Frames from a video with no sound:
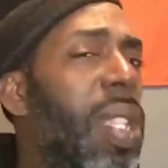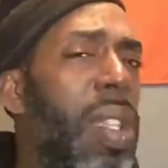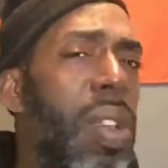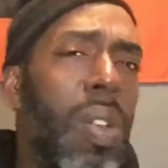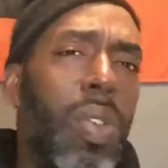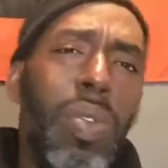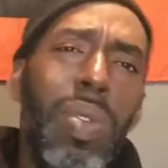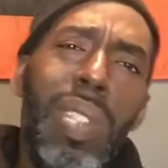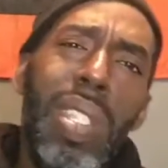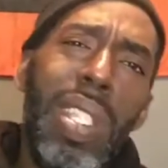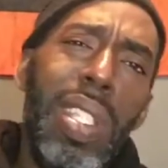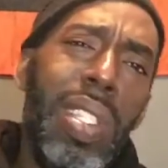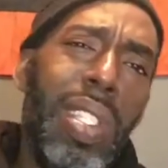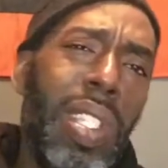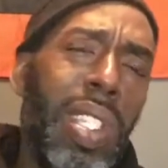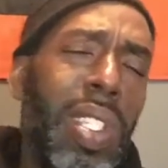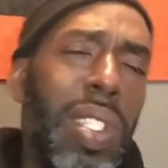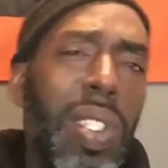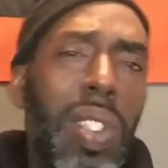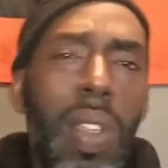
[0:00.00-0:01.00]

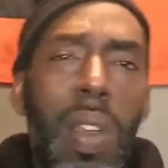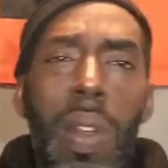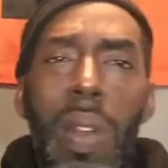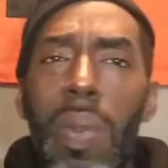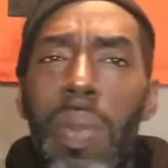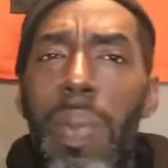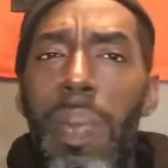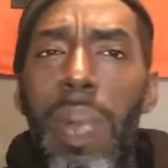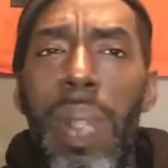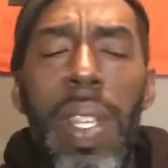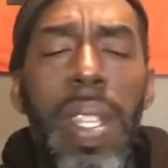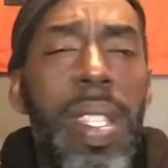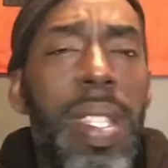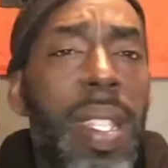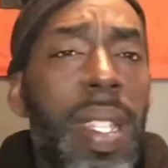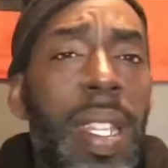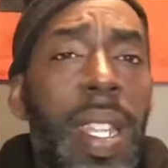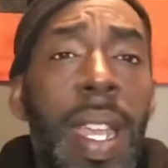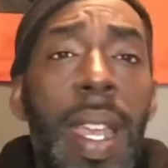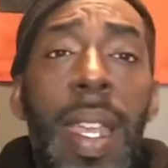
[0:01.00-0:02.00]
O.T.G. started
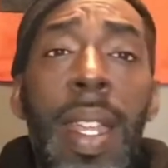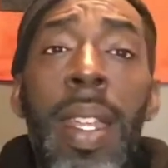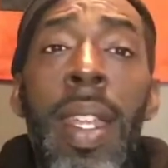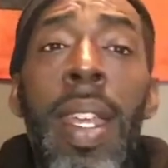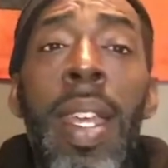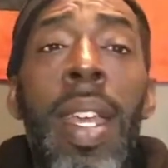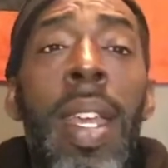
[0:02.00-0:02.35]
replacing that.